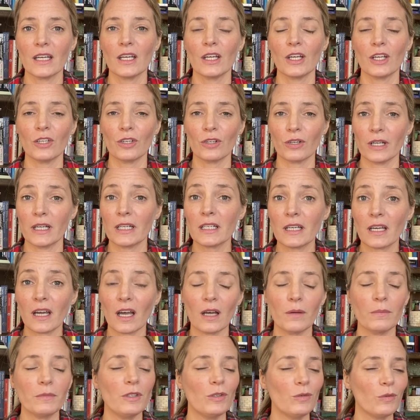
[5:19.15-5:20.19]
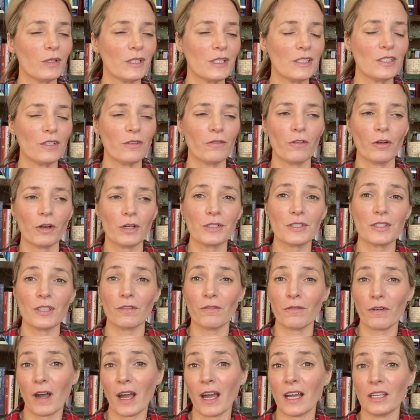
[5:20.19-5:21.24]
your income, you wanna
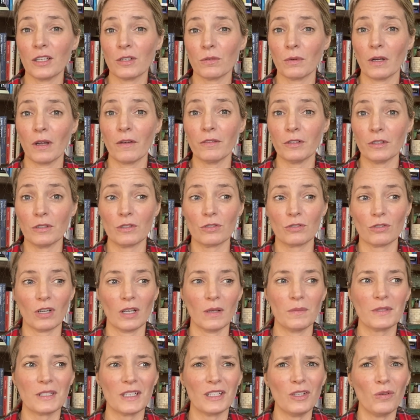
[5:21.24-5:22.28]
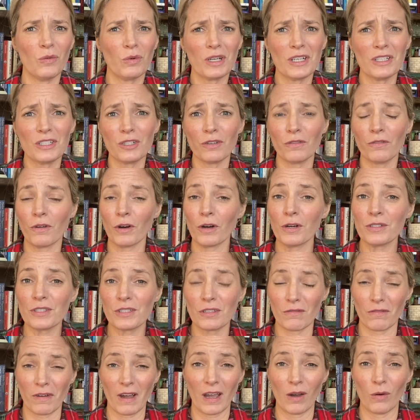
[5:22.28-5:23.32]
diversify your revenue streams, and you wanna
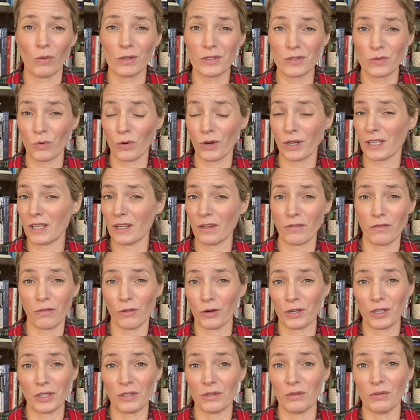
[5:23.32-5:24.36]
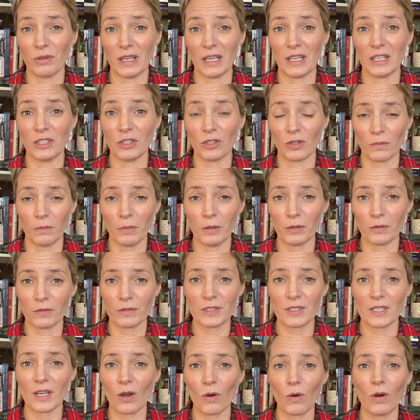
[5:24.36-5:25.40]
diversify what's working for you in your booth.
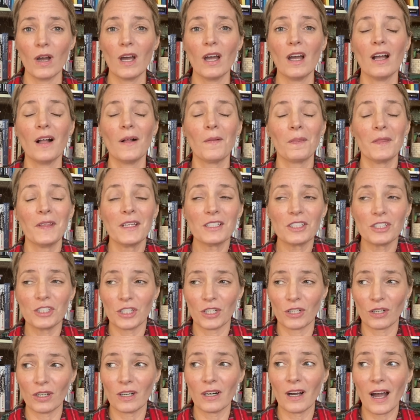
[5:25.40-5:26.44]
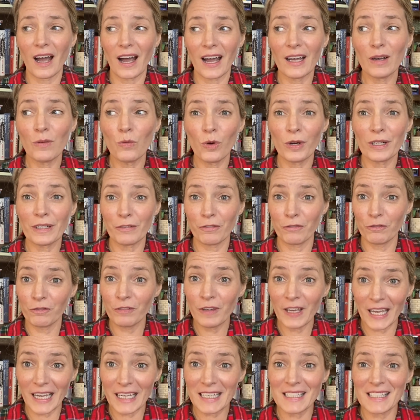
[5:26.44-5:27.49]
So this year, I wanna
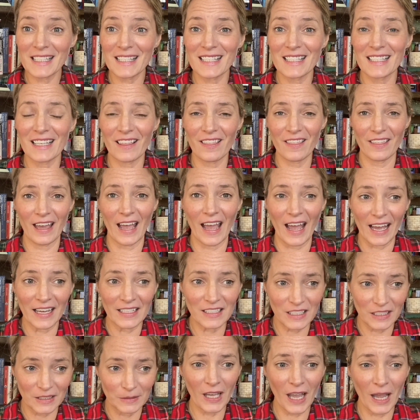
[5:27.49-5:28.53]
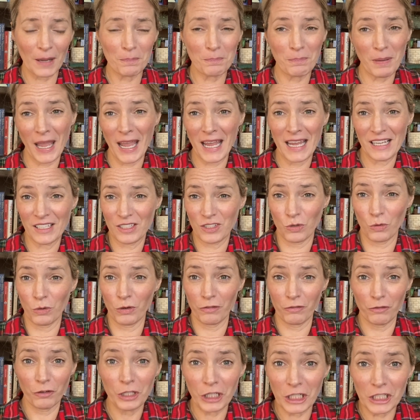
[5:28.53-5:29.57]
fix that I'm paying square
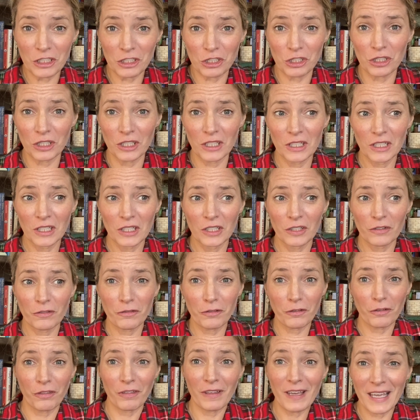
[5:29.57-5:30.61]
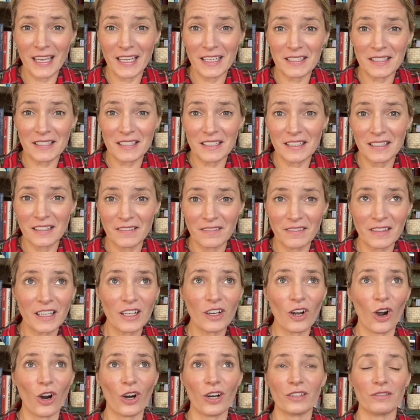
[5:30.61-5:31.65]
footage for things that
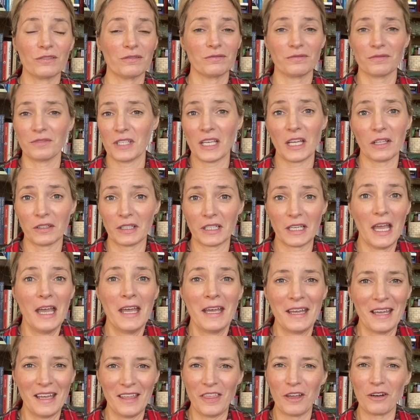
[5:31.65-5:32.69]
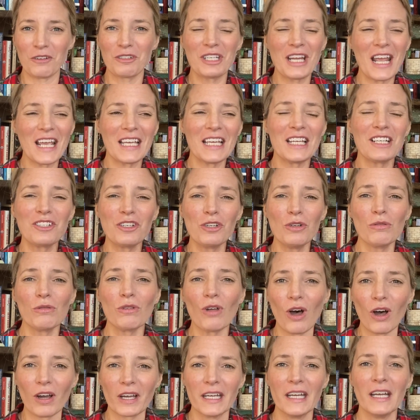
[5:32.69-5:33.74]
aren't selling. They're taking too
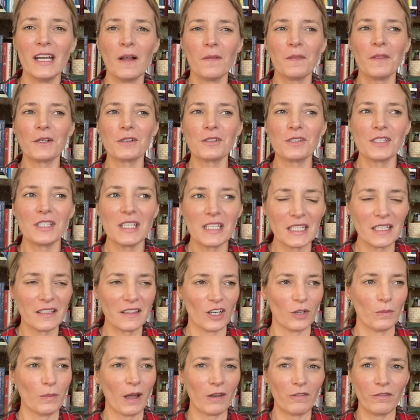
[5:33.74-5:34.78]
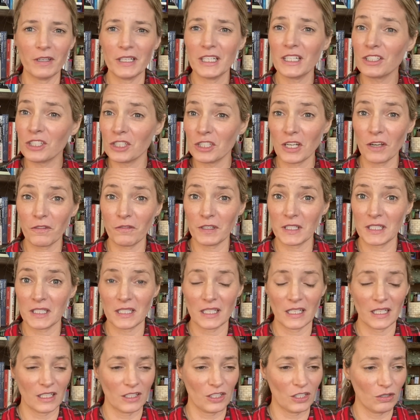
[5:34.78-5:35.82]
long. They're sitting there. My vintage stuff is
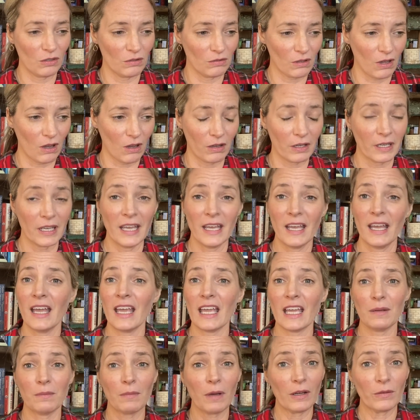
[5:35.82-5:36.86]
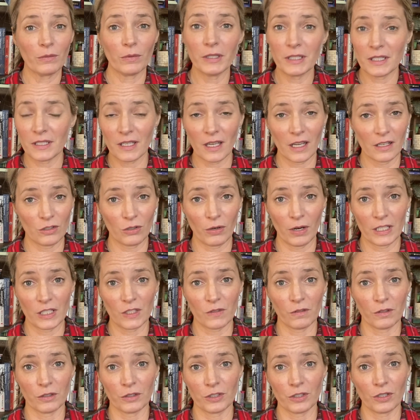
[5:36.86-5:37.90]
sitting too long, and my redesign
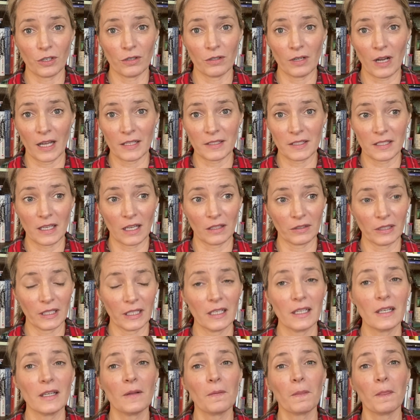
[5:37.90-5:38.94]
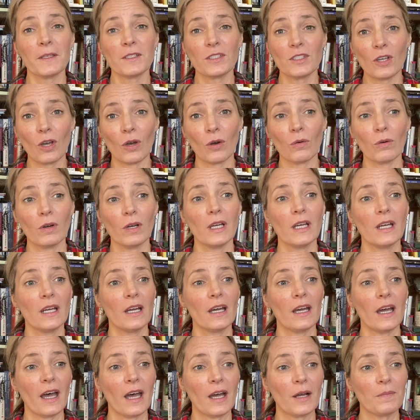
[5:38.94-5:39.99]
transfers are not selling. So
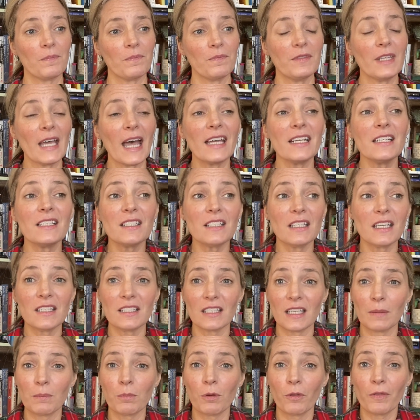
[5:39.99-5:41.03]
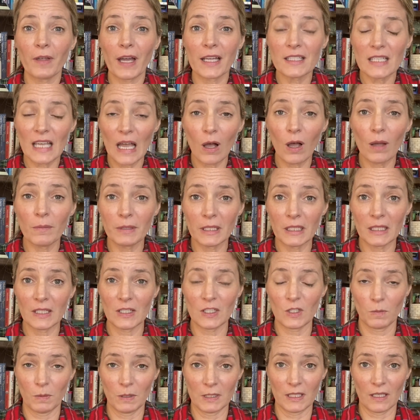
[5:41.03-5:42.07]
that is the example. That's how I'm getting
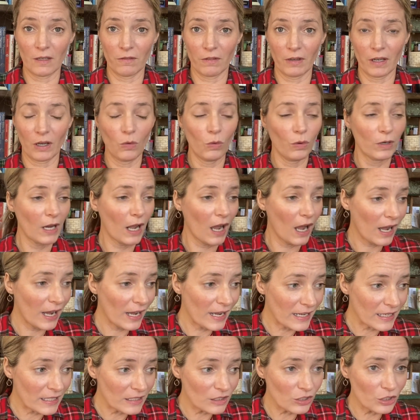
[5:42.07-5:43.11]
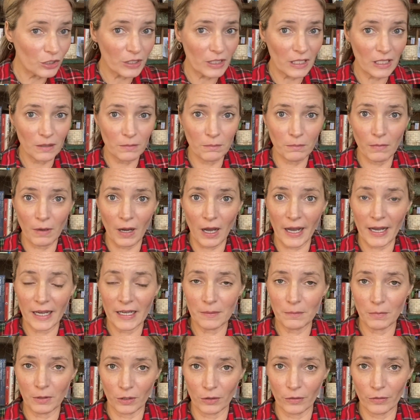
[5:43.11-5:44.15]
specific. When I look at my
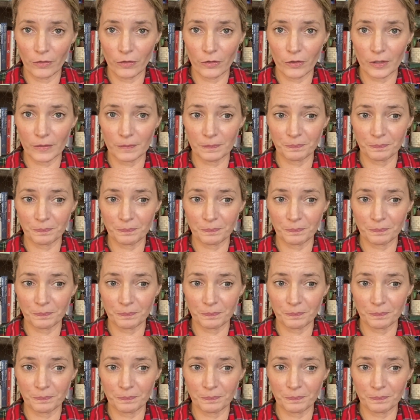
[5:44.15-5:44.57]
booth,